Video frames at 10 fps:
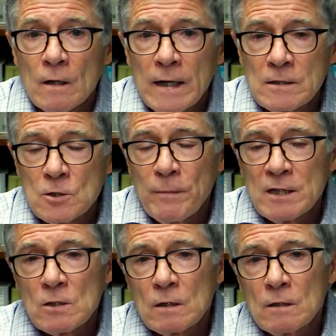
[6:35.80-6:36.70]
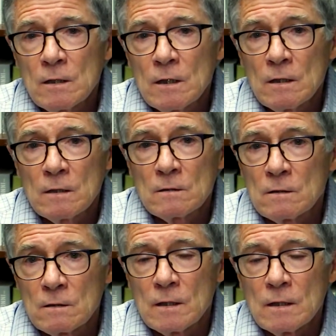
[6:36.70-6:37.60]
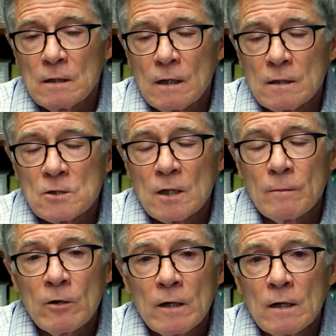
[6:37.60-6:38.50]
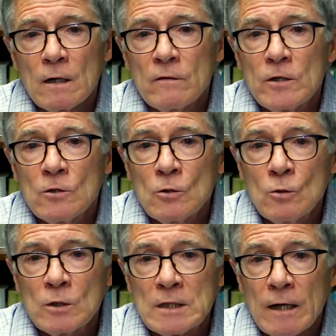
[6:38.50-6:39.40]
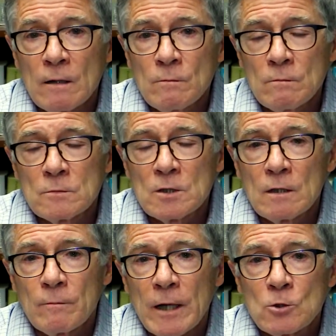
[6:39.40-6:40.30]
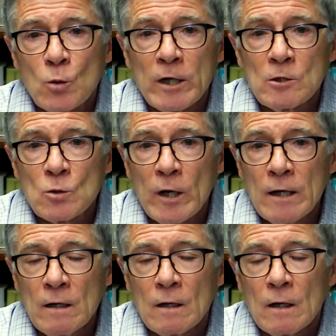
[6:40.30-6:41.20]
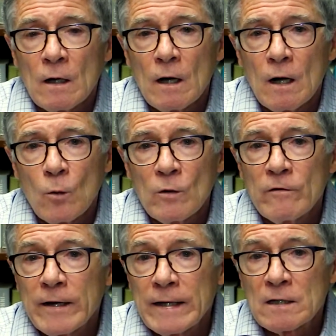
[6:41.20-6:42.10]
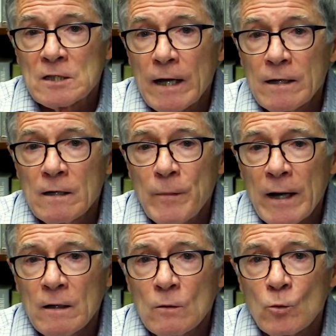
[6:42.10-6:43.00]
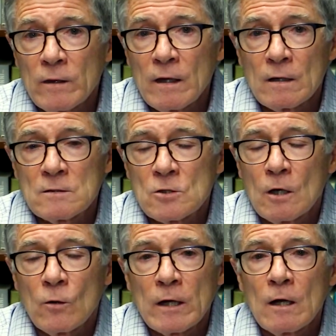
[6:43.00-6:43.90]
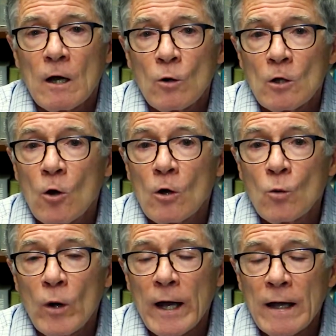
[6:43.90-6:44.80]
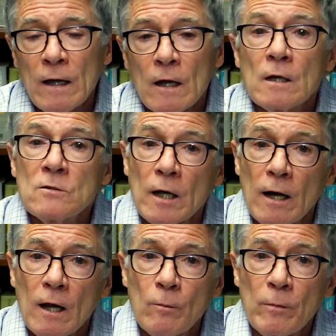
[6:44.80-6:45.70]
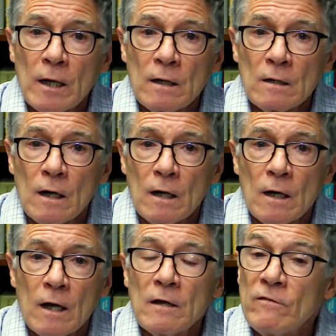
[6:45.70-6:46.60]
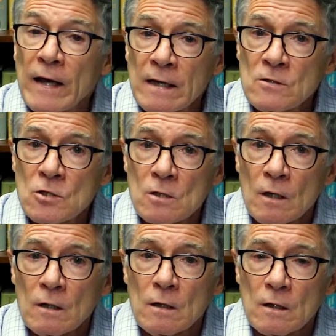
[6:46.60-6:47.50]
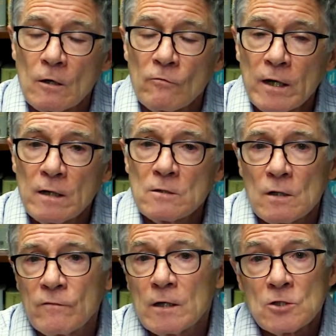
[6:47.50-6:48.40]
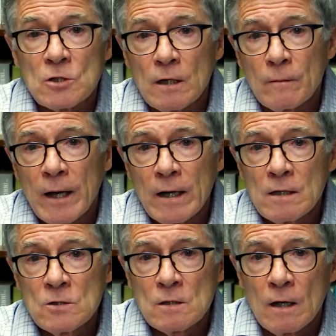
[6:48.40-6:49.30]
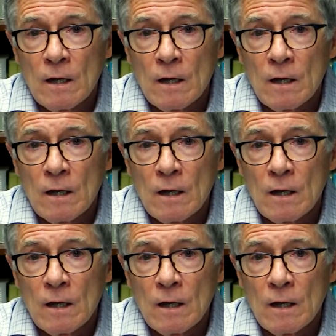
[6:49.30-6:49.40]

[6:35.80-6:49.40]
That's basically the summary of the new exam, CMA 2020. We're very excited about it. We think it's going to go a long way to helping advance the careers of our CMAs.